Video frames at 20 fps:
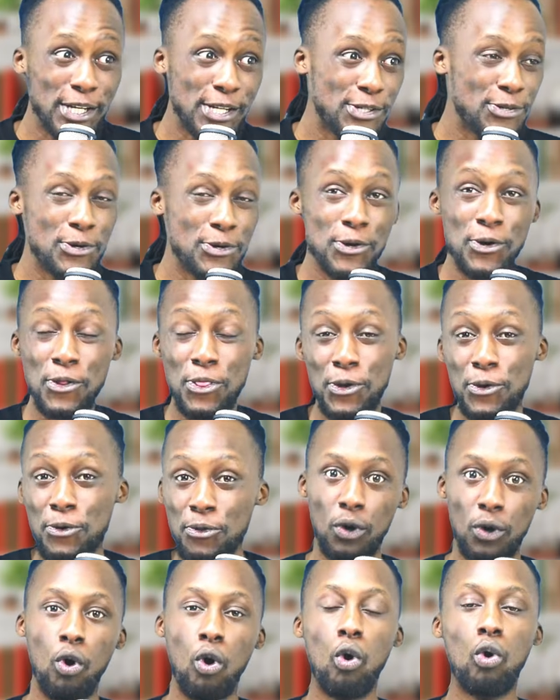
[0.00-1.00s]
go through
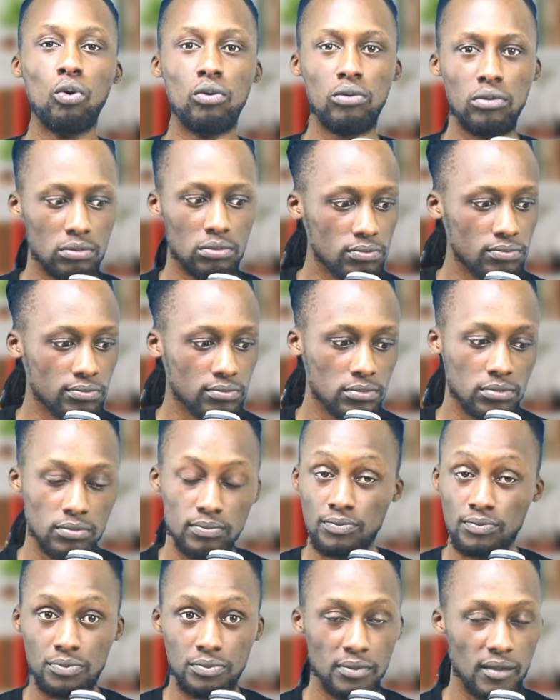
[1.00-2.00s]
the whole
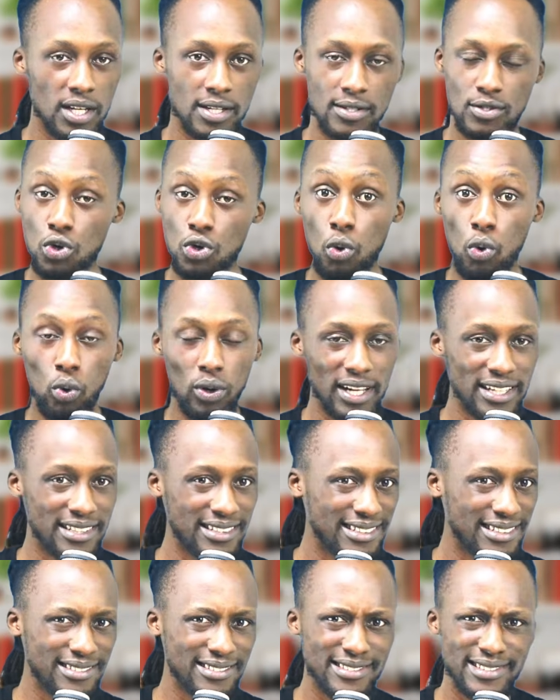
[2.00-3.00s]
tool
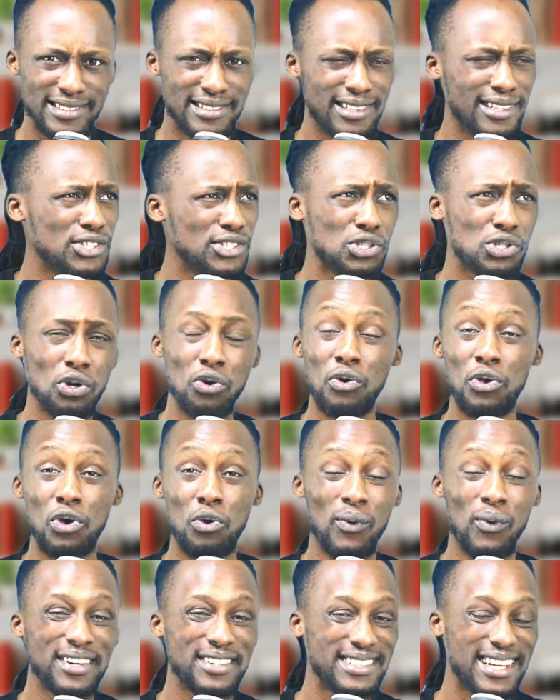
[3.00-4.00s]
and show you
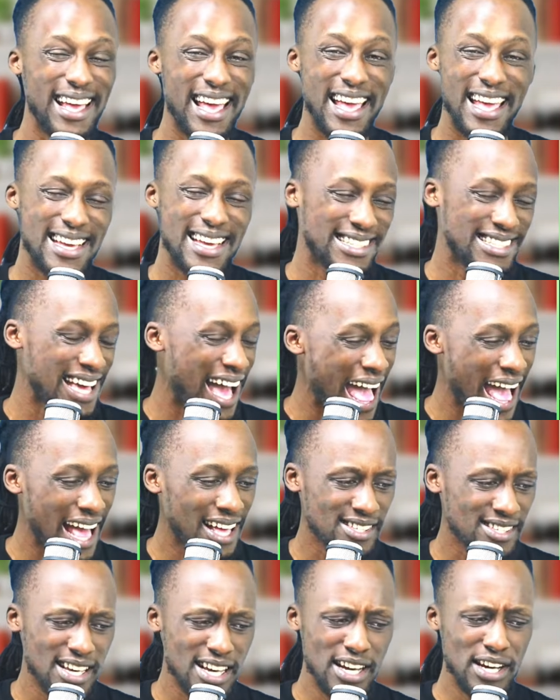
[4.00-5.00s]
what it
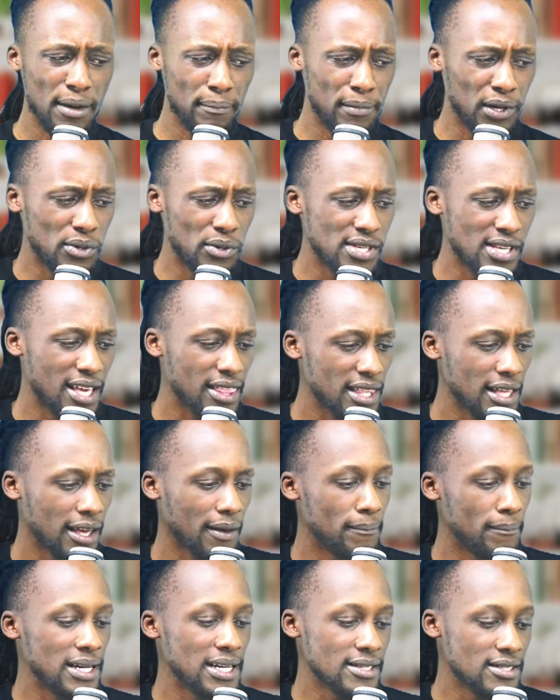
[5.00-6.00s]
has, because I think
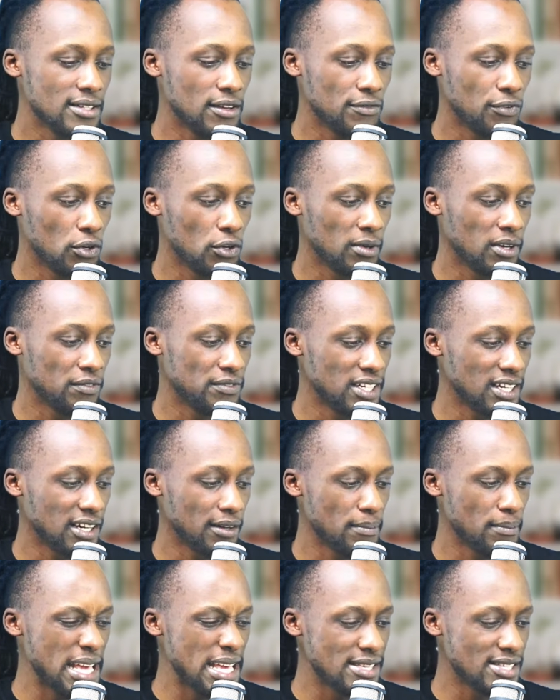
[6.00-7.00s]
Merch Informer have done an
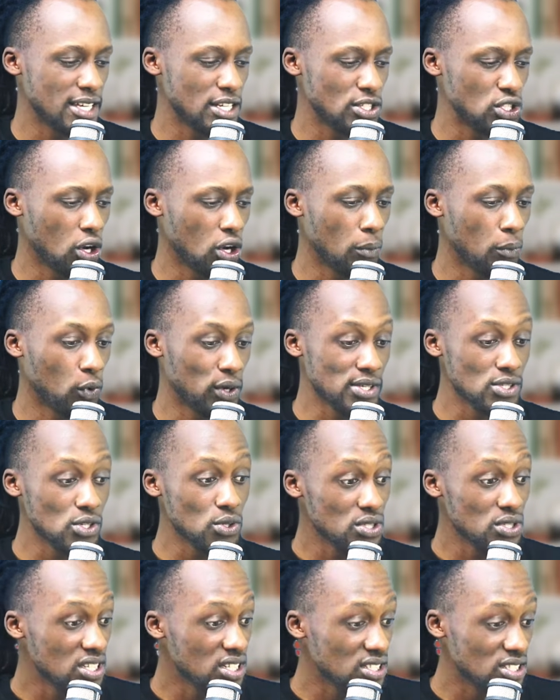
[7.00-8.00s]
amazing job. Once you
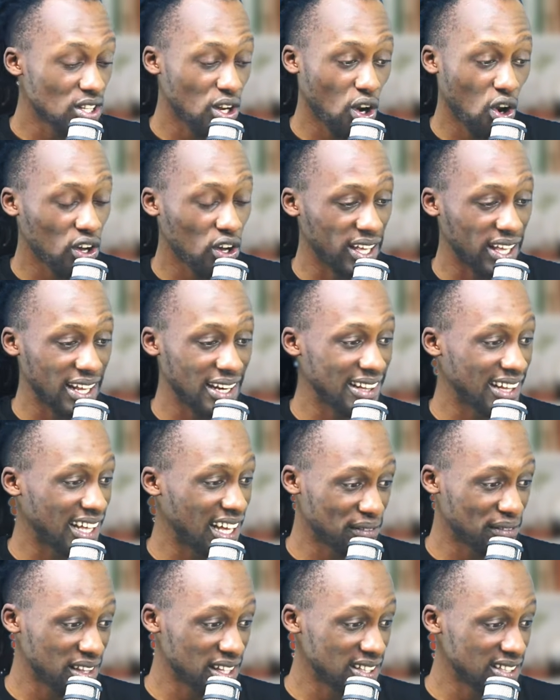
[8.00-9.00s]
just log in, they
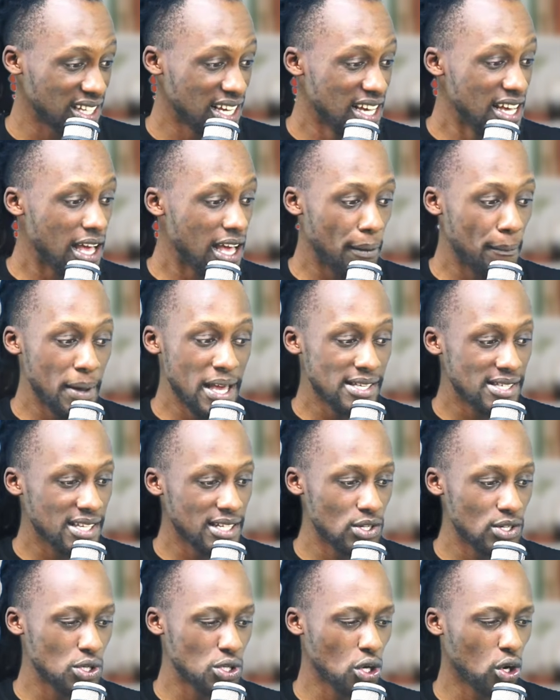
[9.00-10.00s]
have this amazing
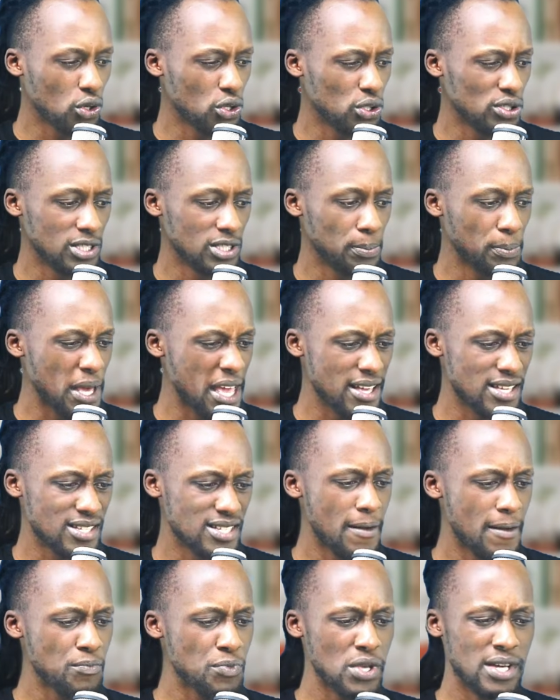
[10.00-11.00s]
tutorials page
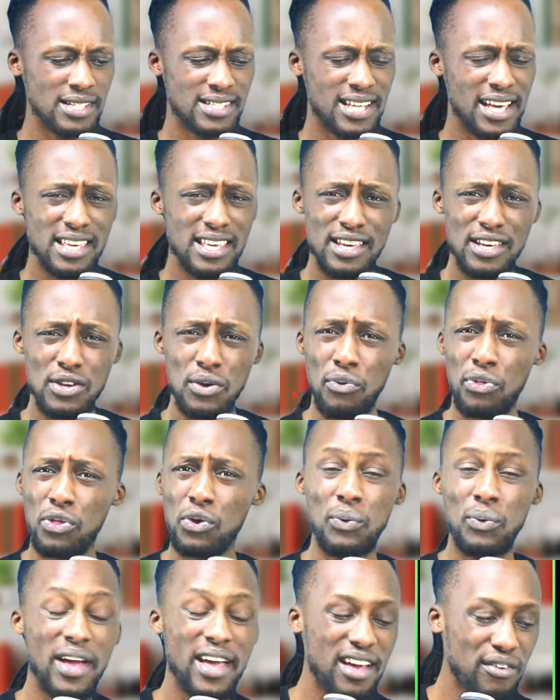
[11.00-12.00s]
taking you
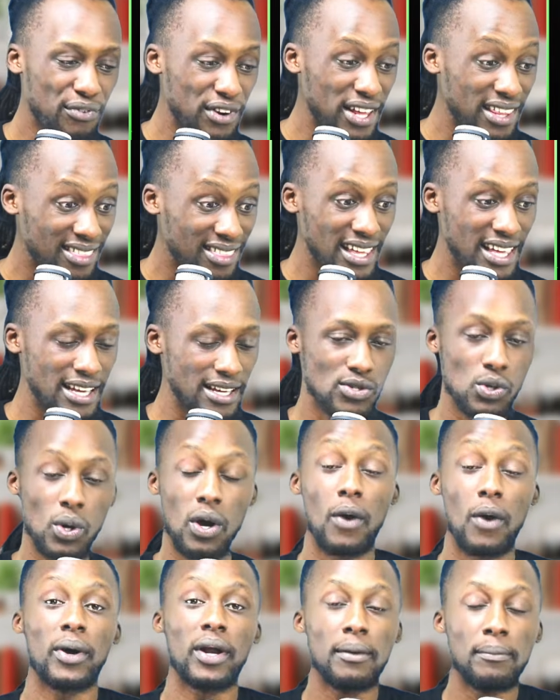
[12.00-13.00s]
through everything. So
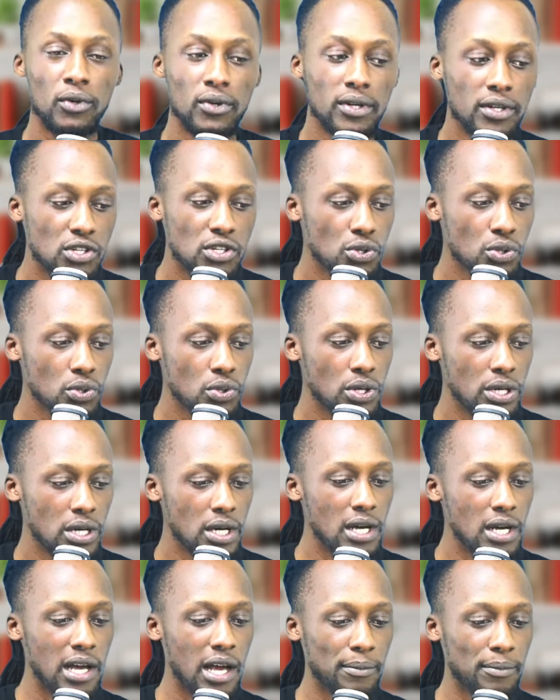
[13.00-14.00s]
what I'm going to do,
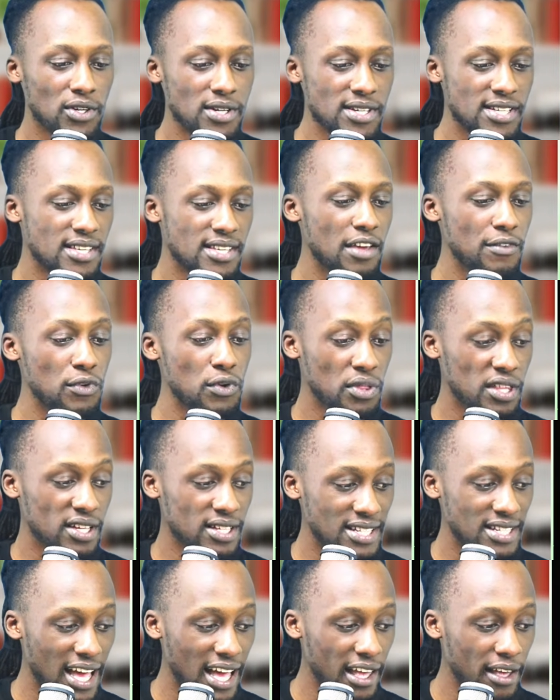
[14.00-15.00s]
I'm going to save you the
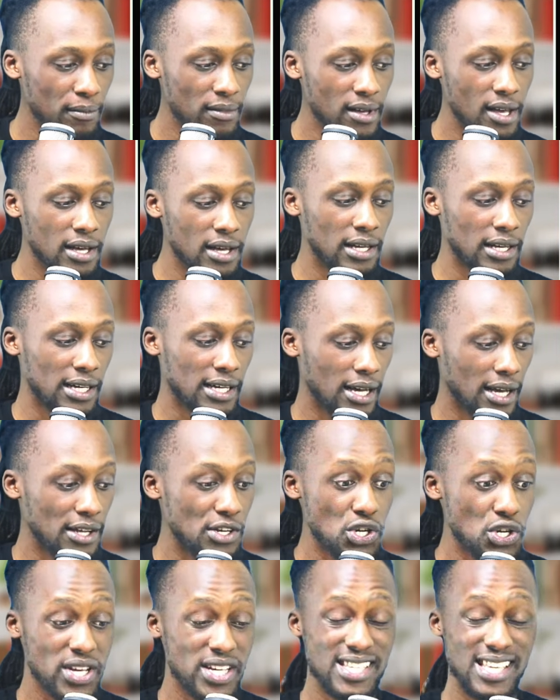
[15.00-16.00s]
time and
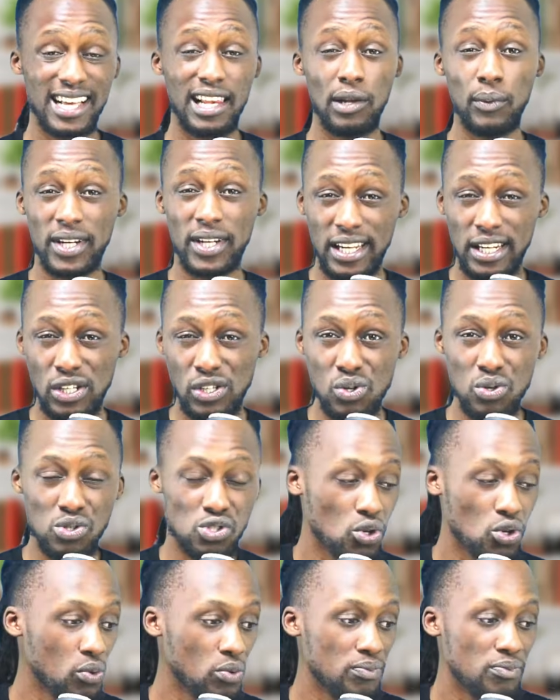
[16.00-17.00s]
show you exactly what I do.
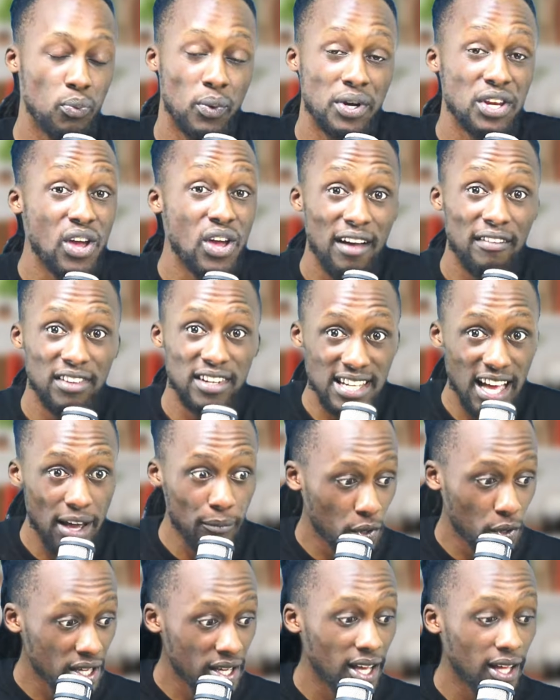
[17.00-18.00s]
So when you have the time,
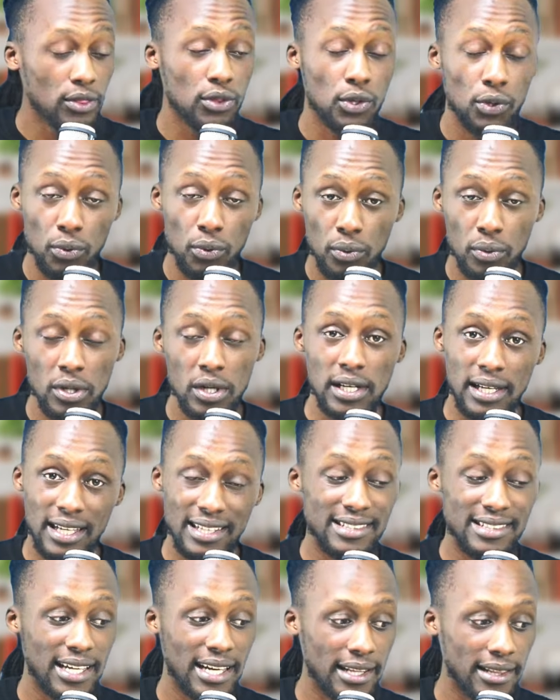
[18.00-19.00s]
when you get through
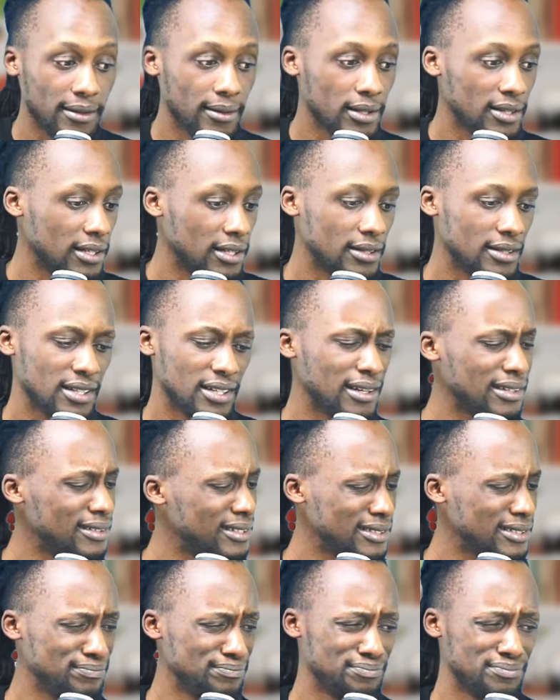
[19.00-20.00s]
inside
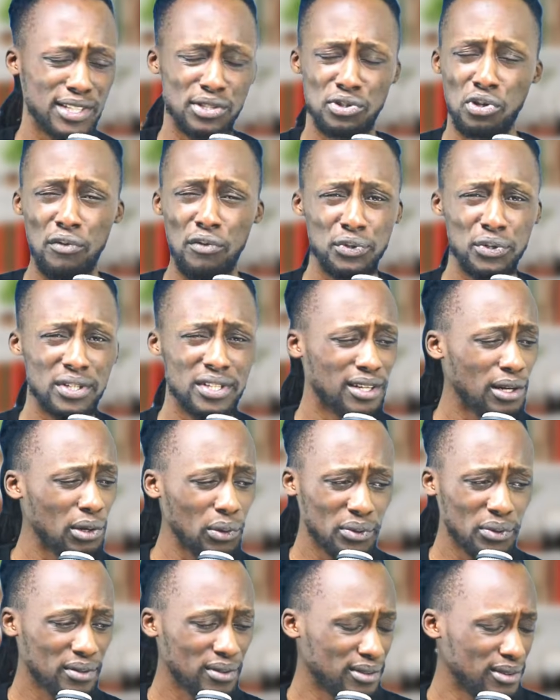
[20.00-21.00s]
the software,
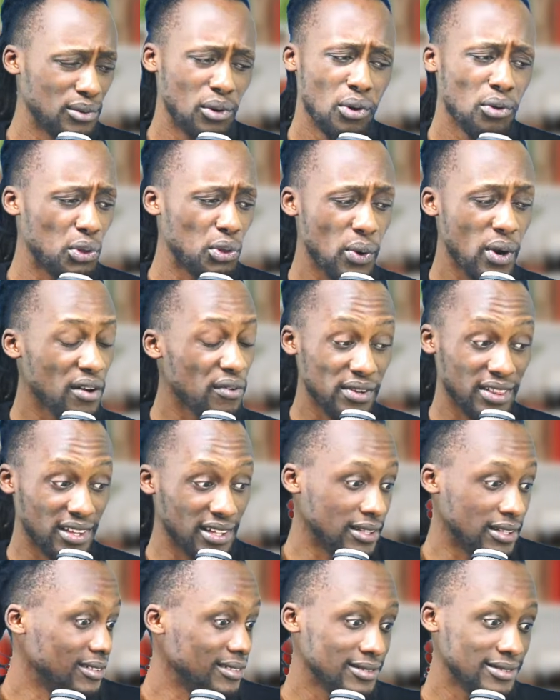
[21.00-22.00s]
go through
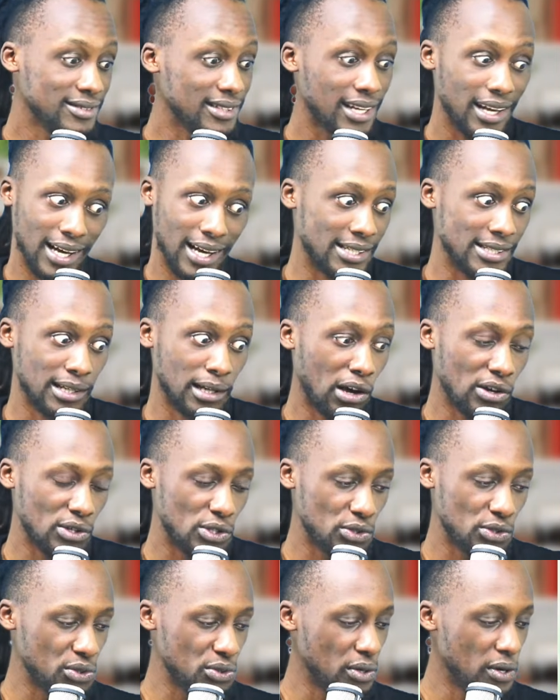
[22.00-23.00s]
everything. It has a lot to
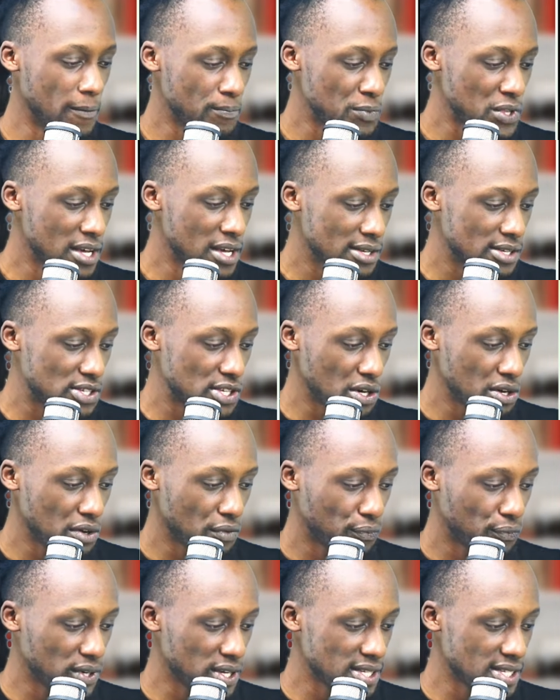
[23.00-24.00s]
do. So
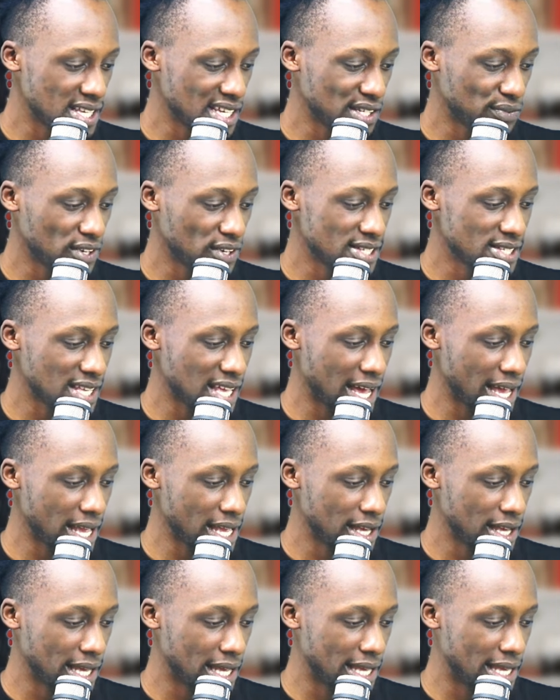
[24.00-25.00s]
first things first,
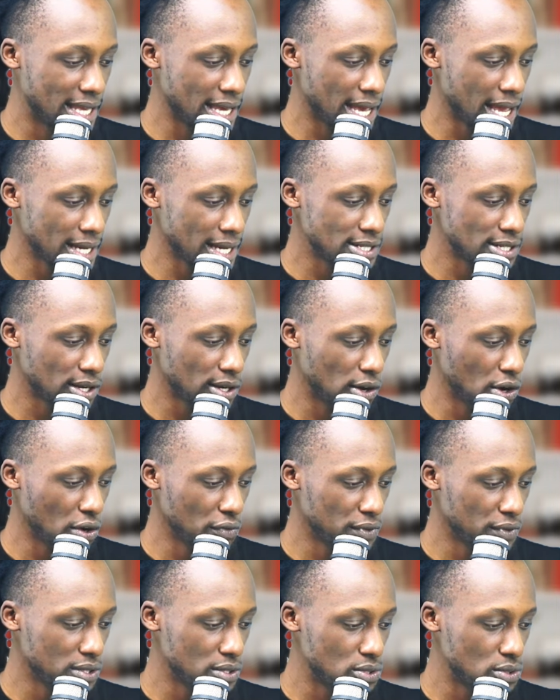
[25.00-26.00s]
I get
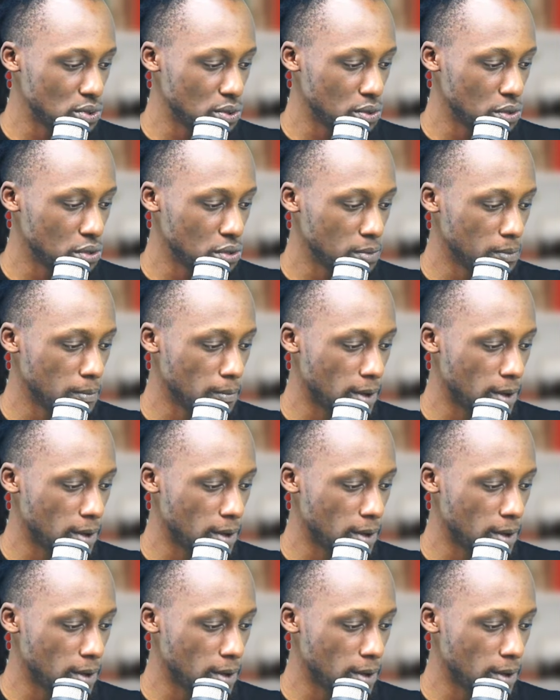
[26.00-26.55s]
over to